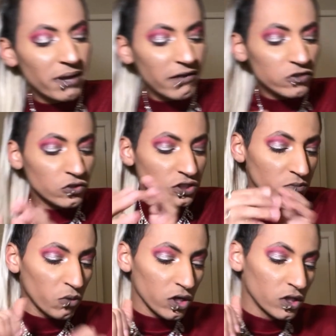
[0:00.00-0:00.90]
have to do some
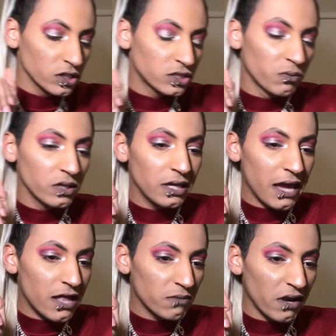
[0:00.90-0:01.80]
more looks to really
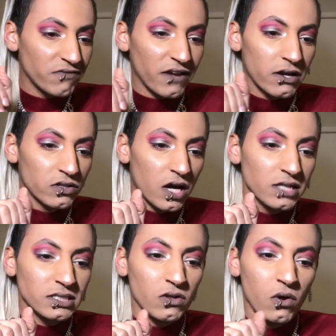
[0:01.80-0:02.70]
gather my final
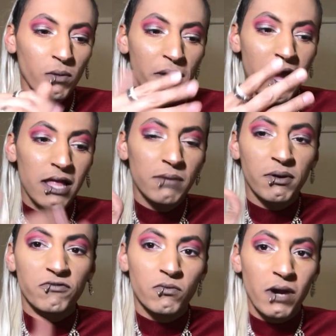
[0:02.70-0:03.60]
thoughts on the whole palette,
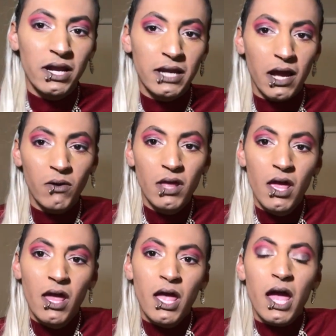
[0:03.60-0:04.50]
but for right now,
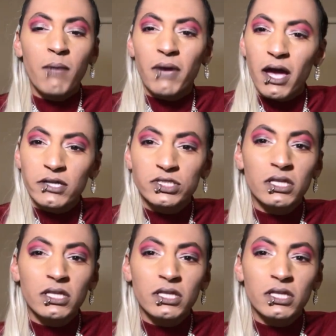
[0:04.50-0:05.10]
I'm actually